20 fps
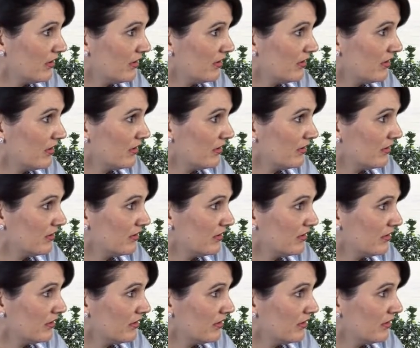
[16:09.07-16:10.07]

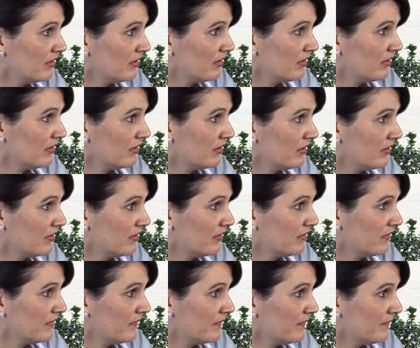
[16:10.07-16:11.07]

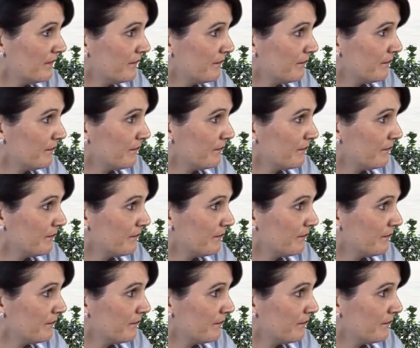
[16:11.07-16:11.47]
The person shown says nothing.